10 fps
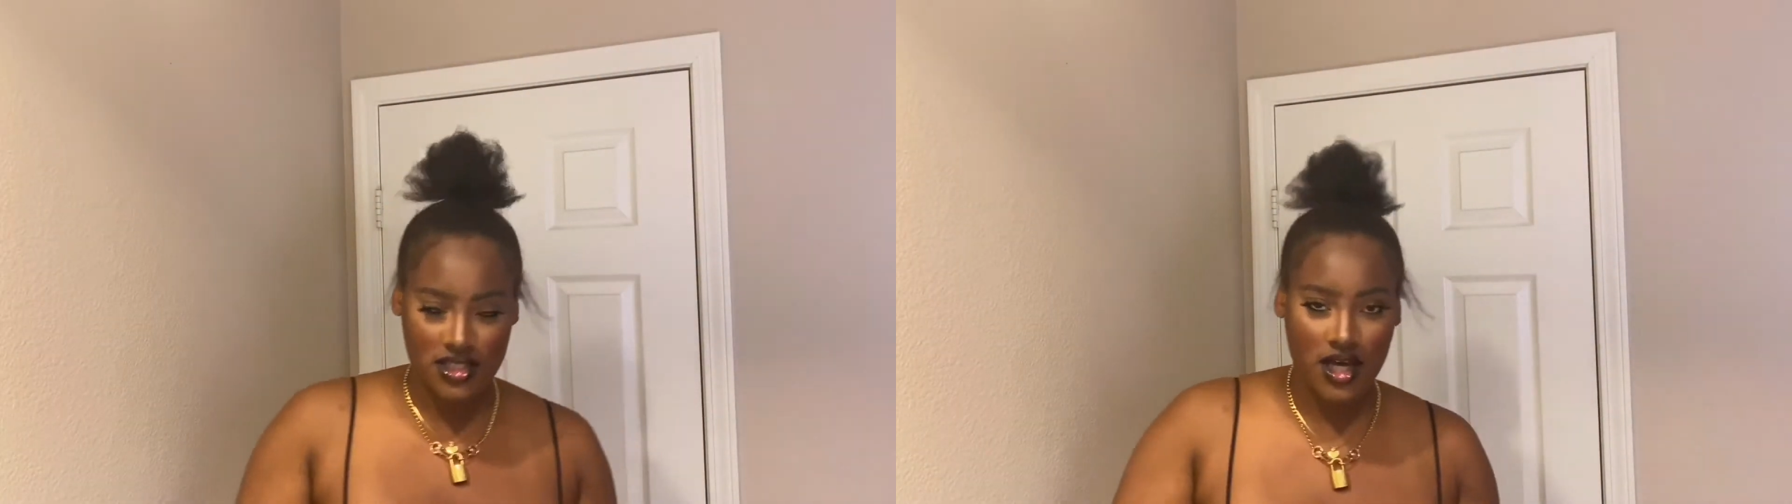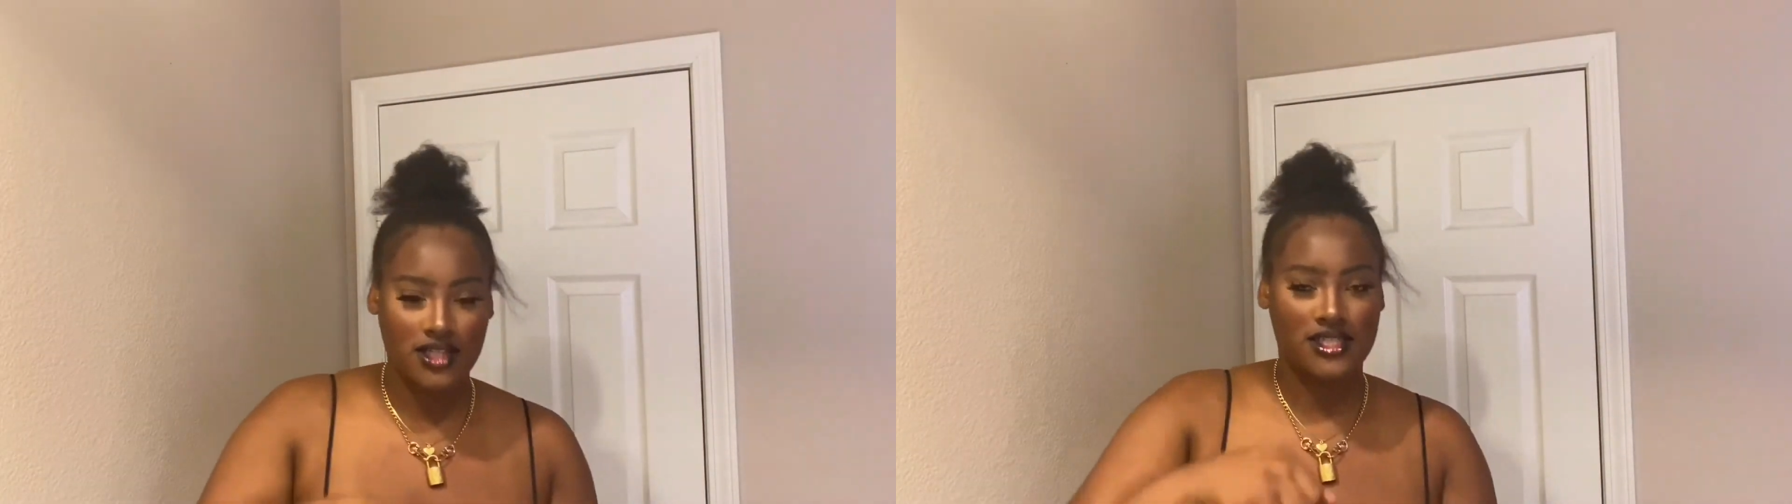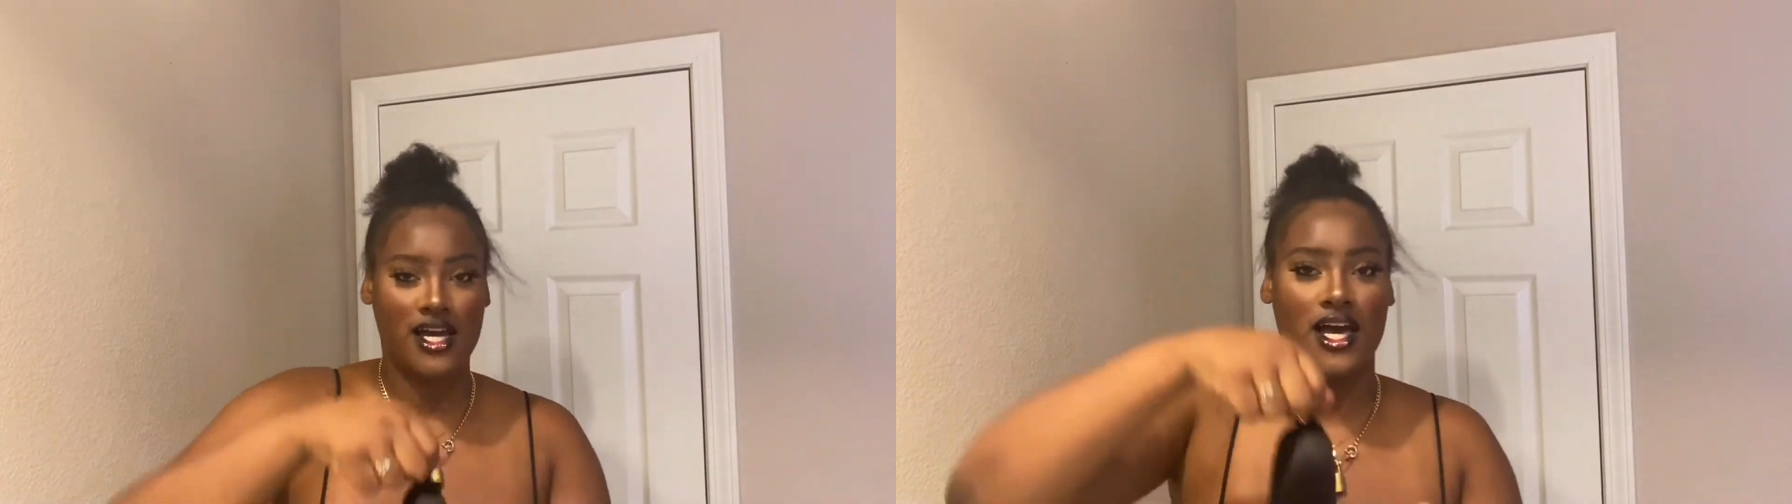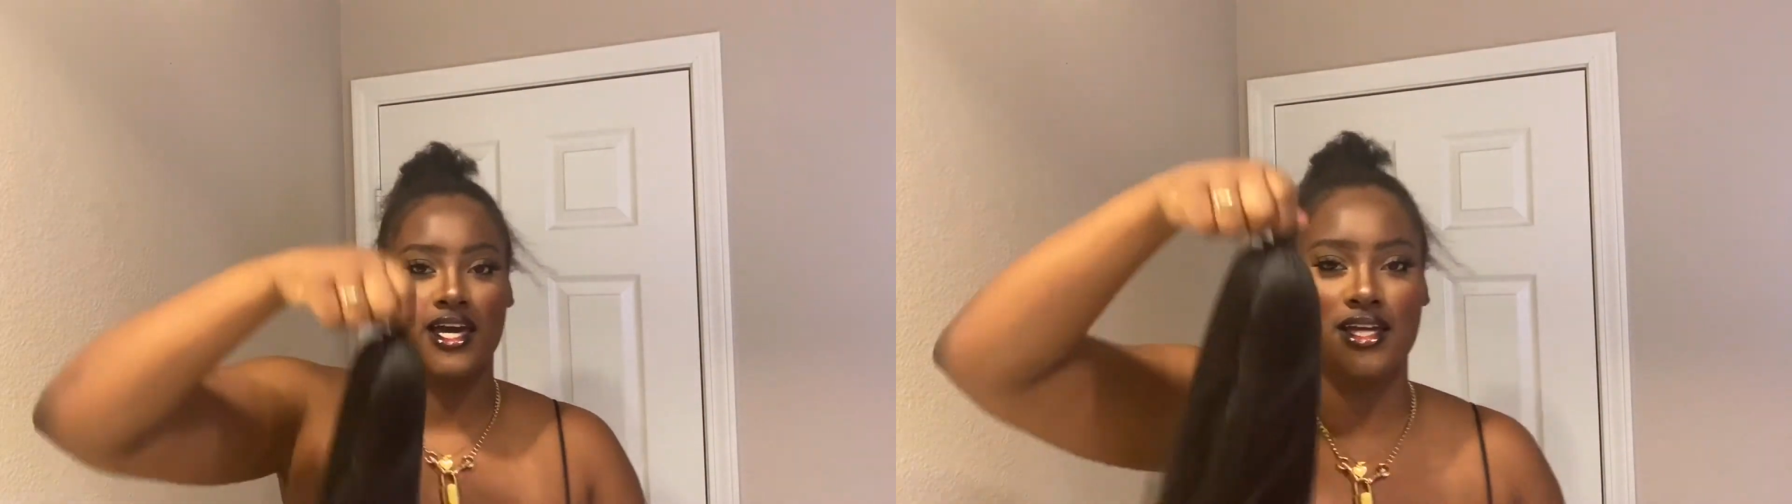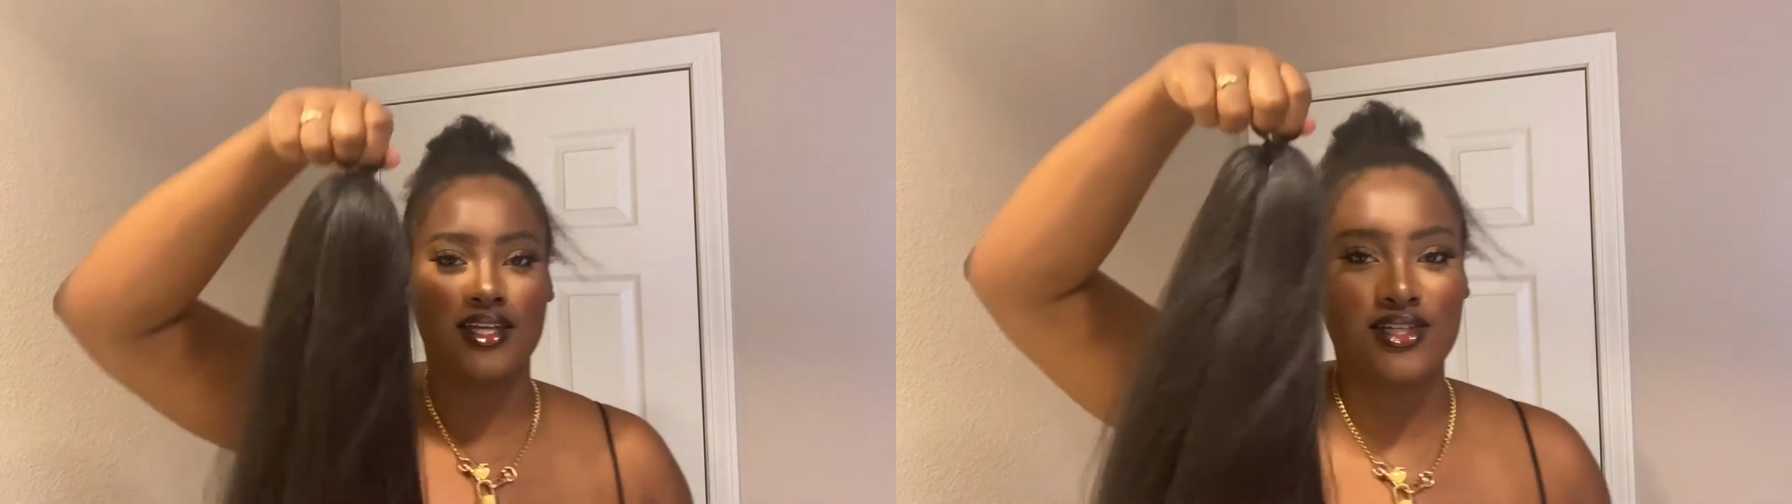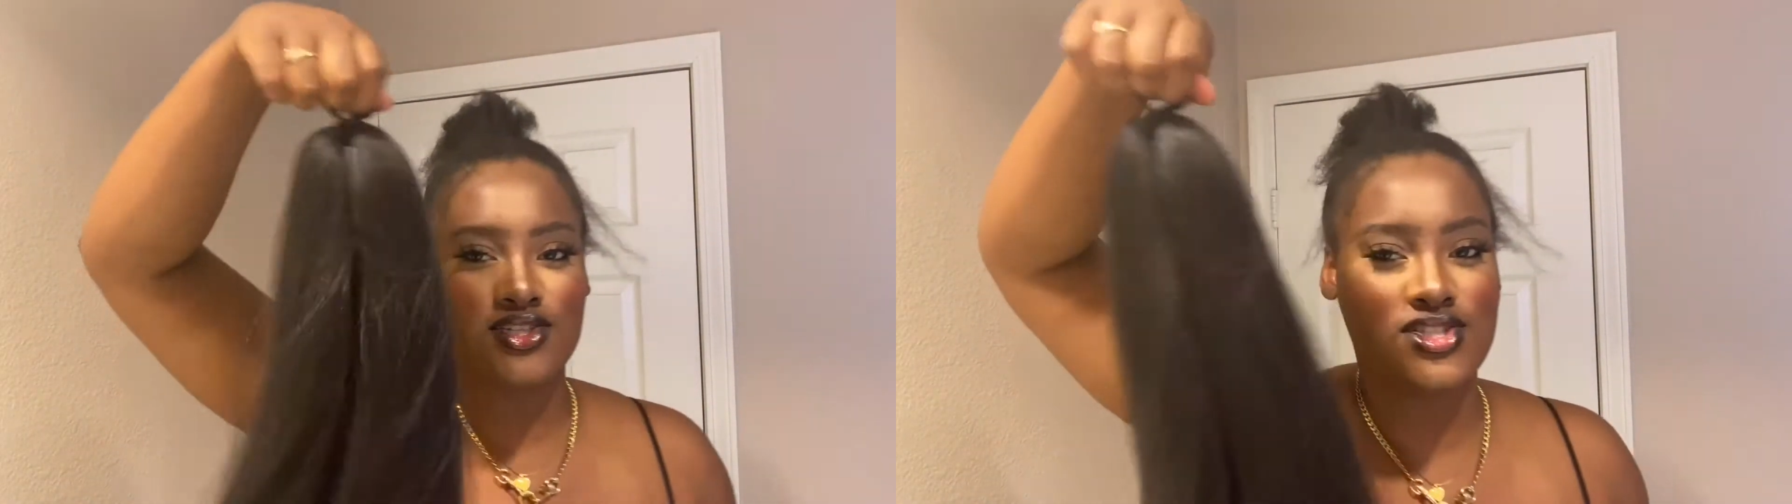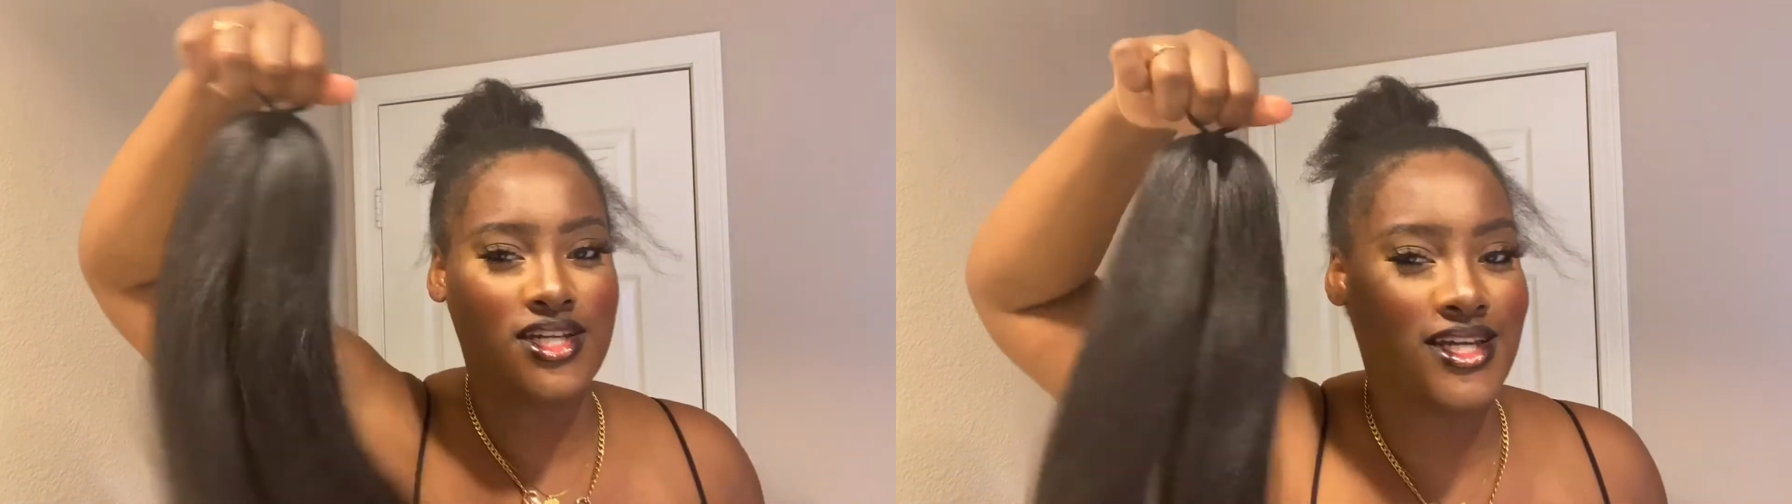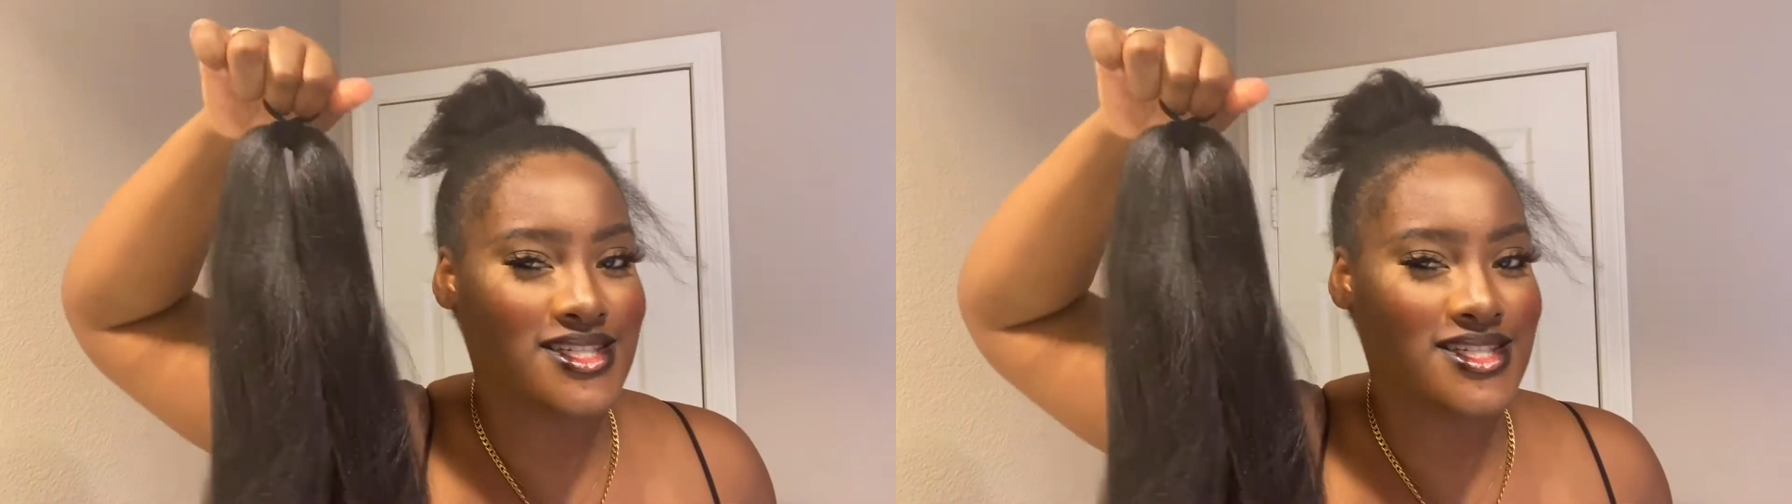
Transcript: on tight, she's